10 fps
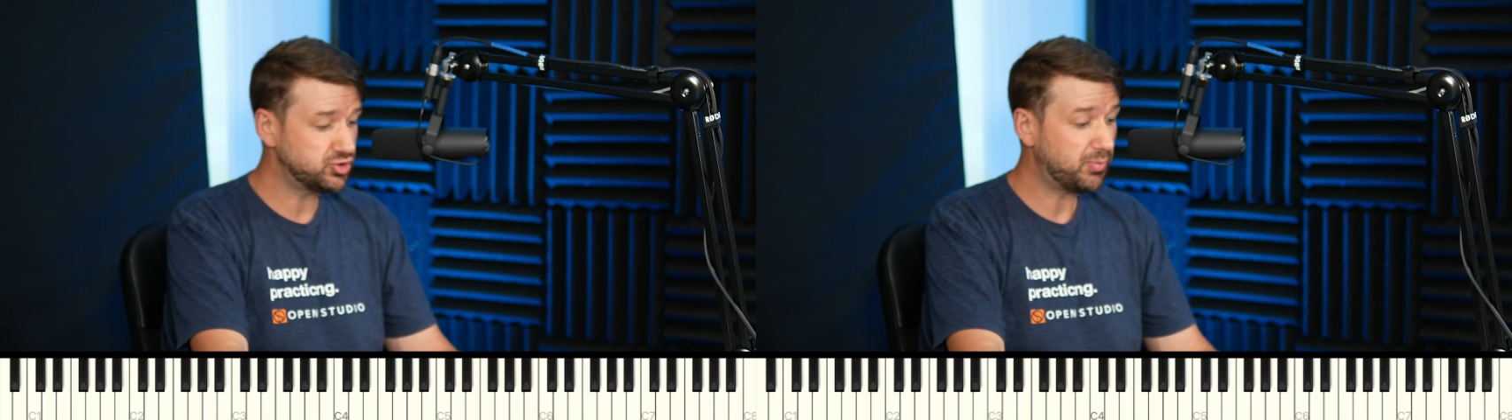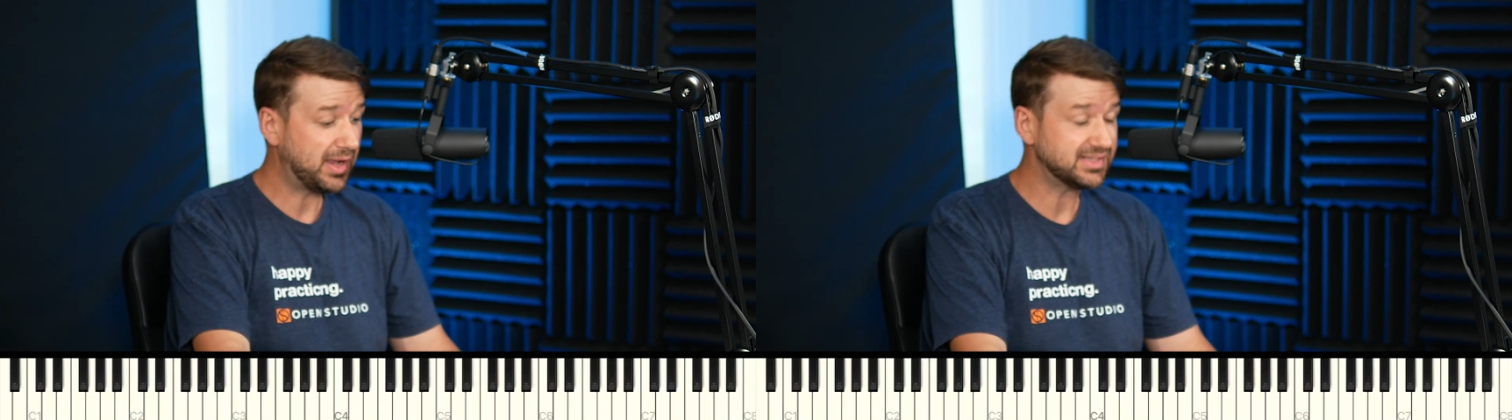
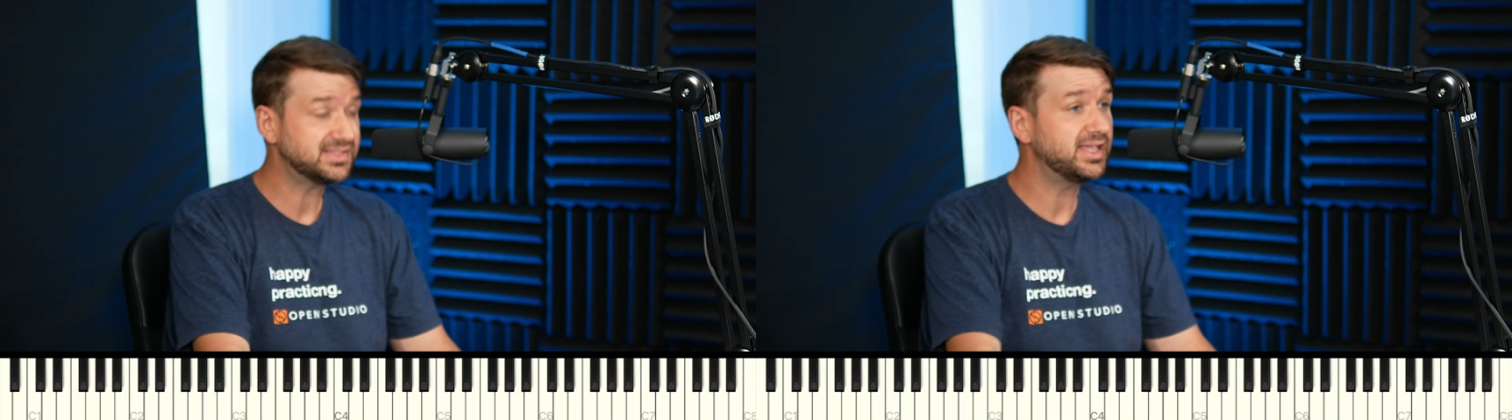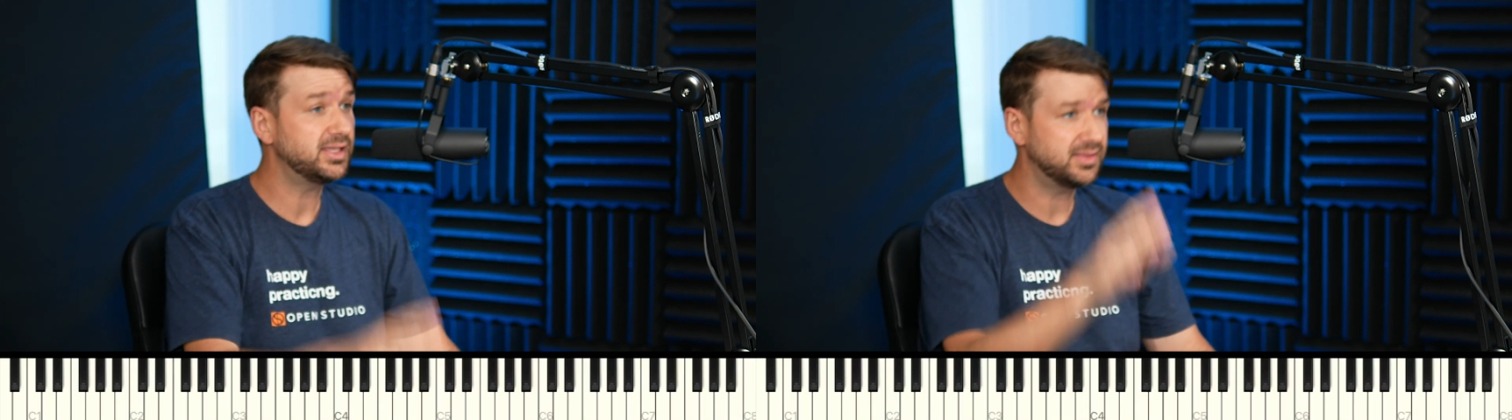You could practice
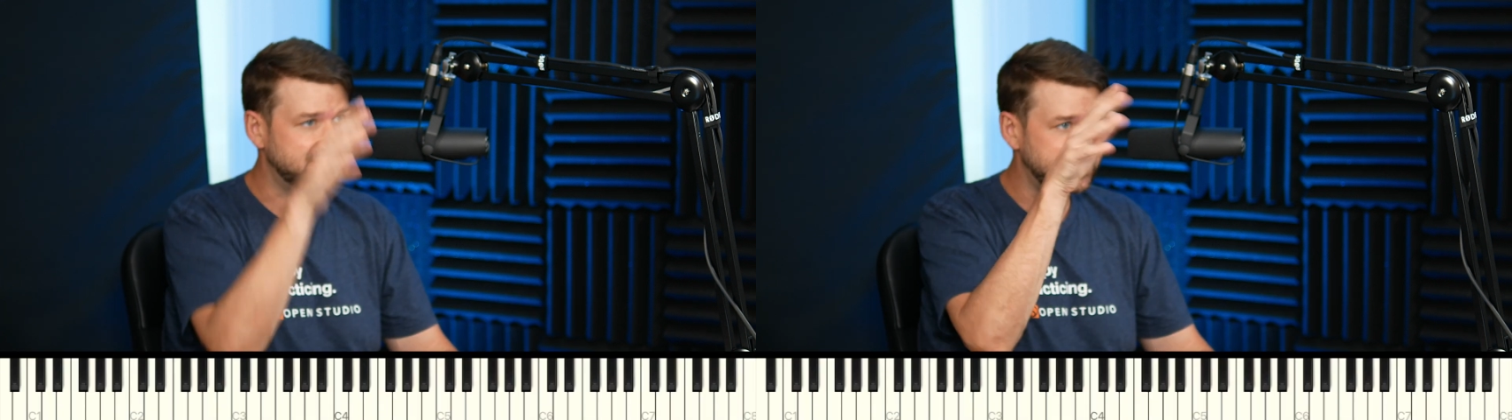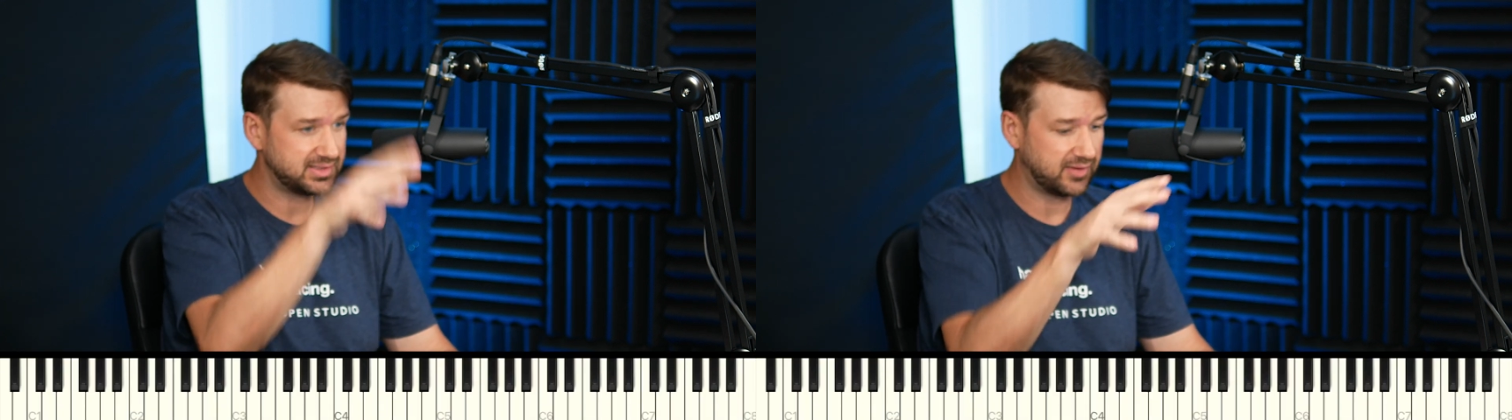staying in
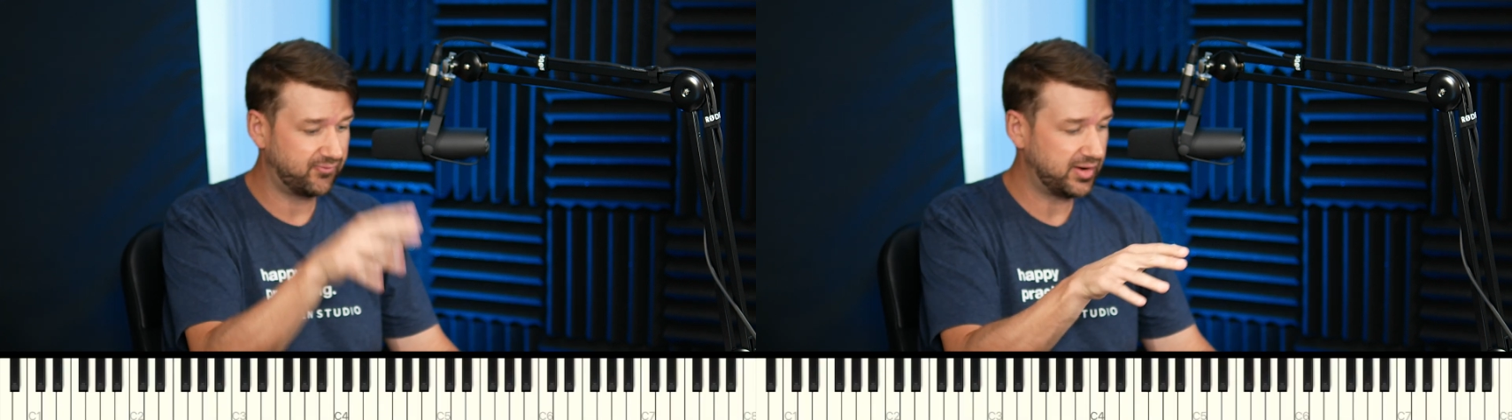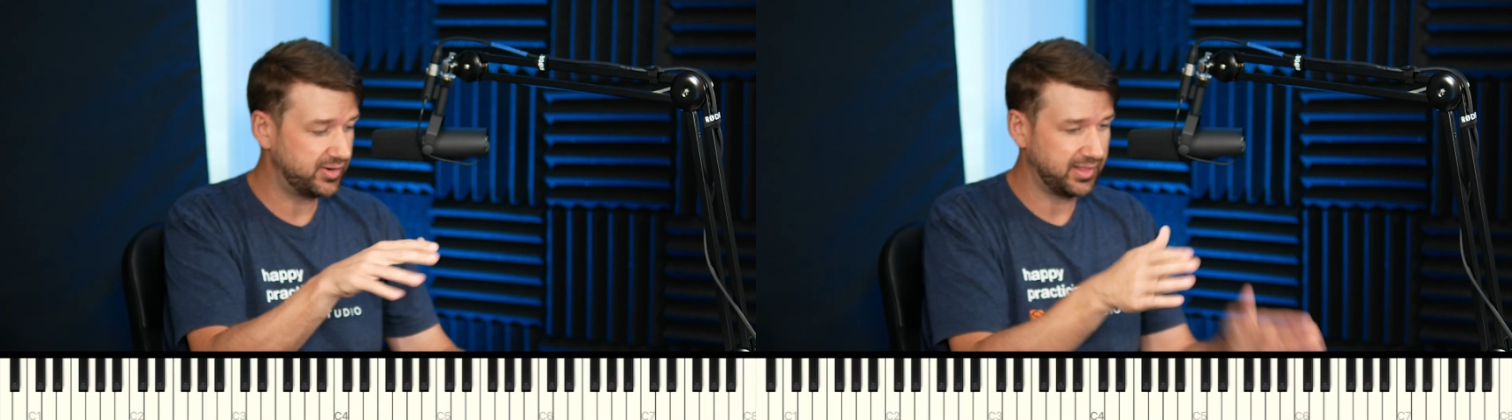this a
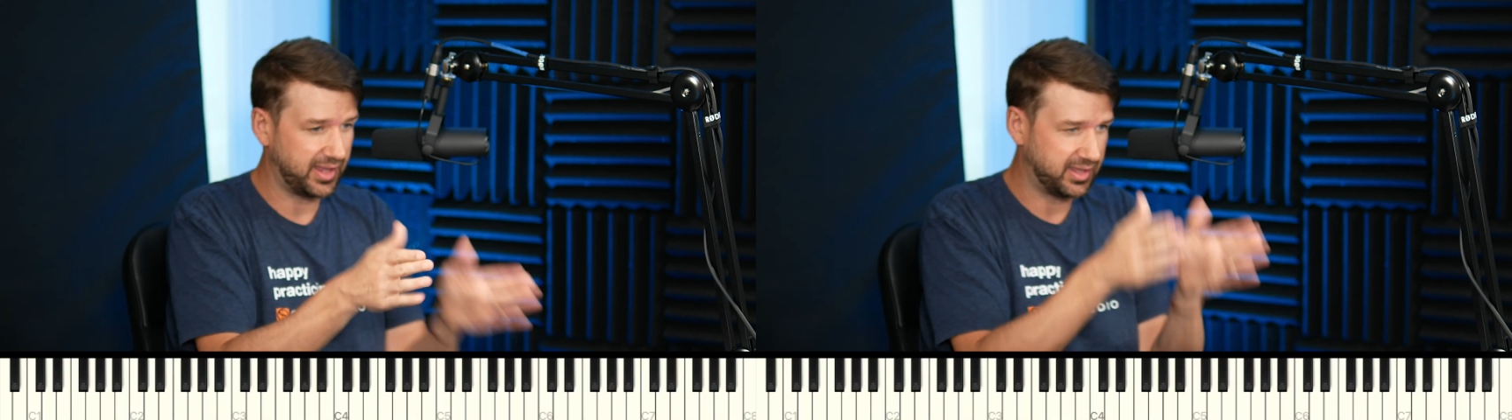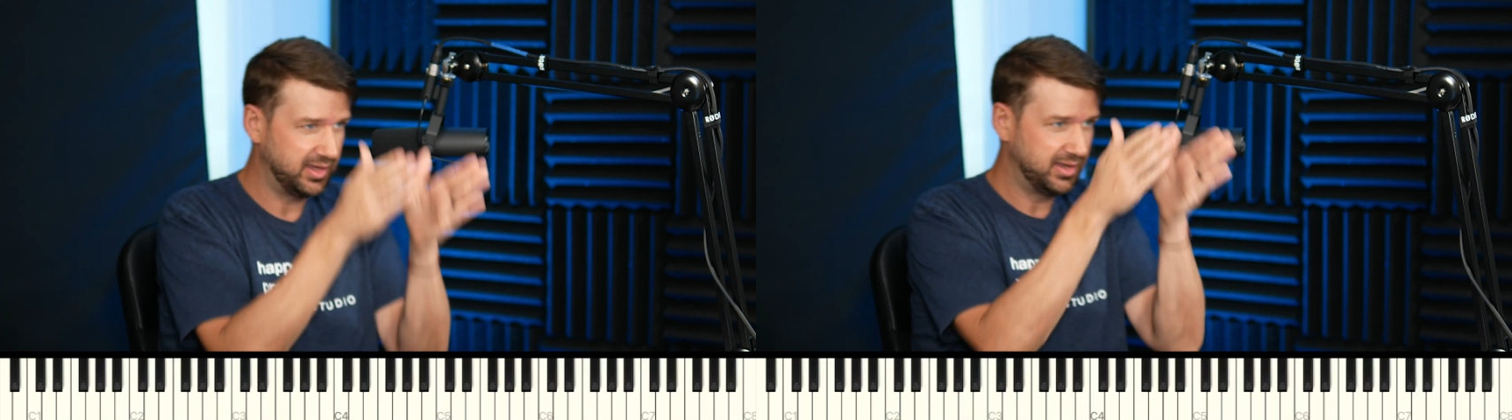very
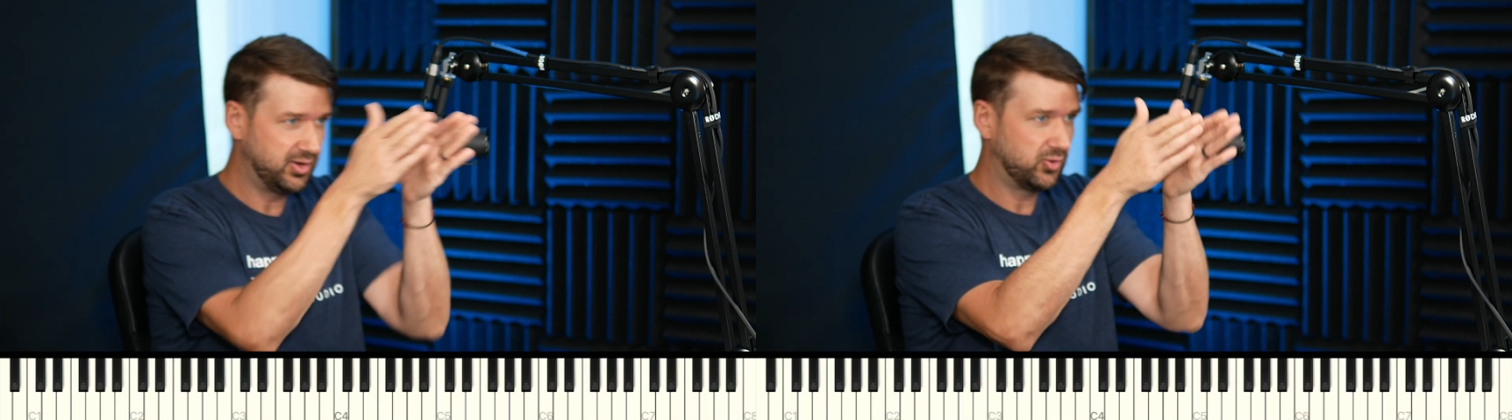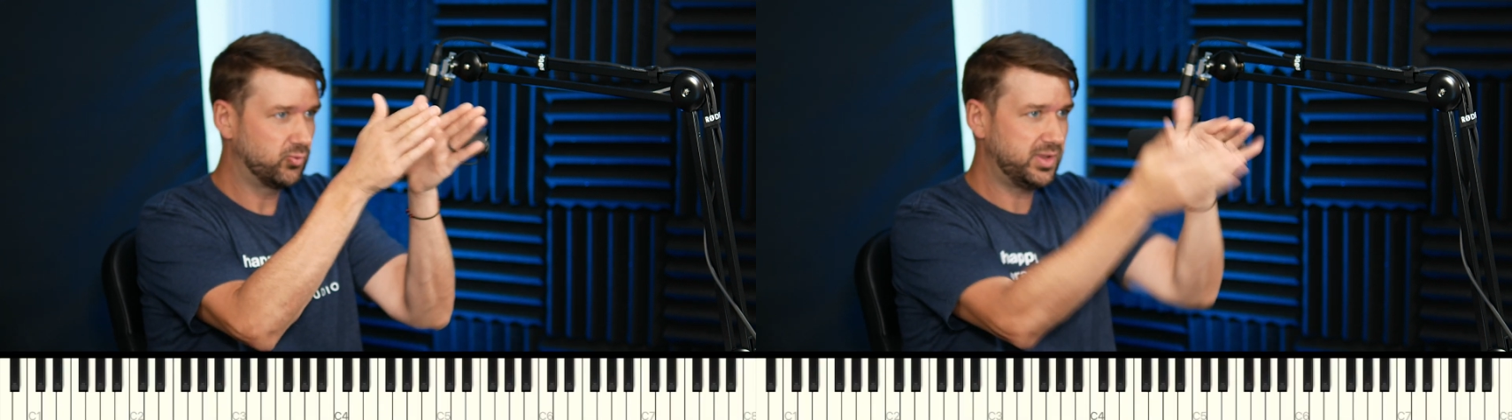like
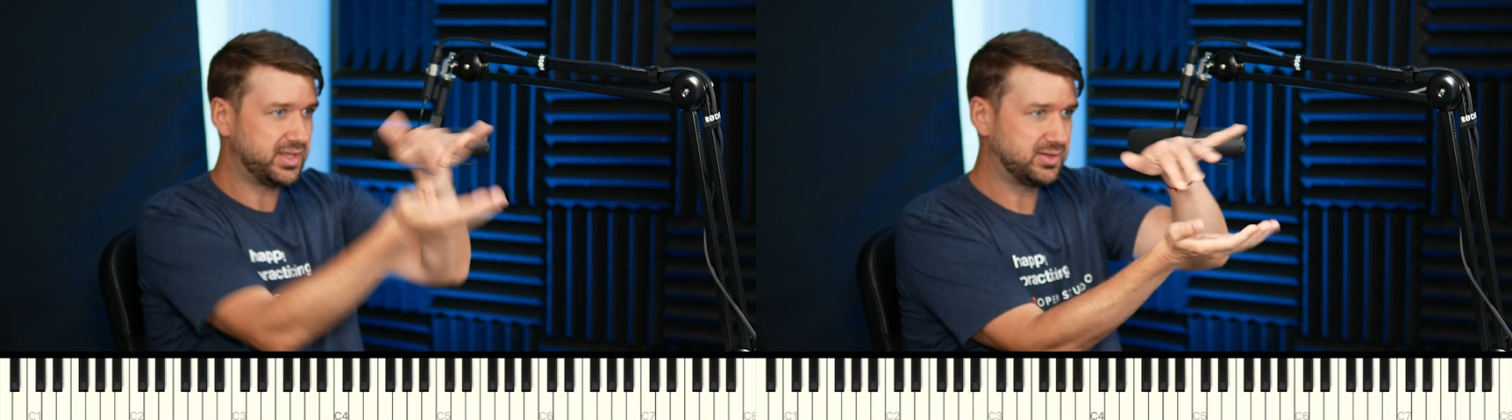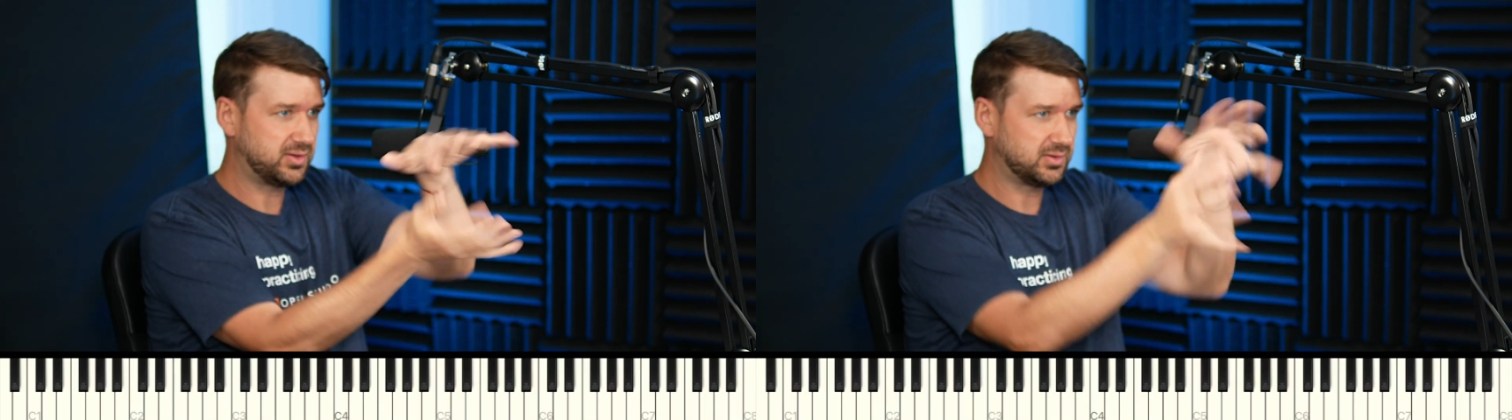really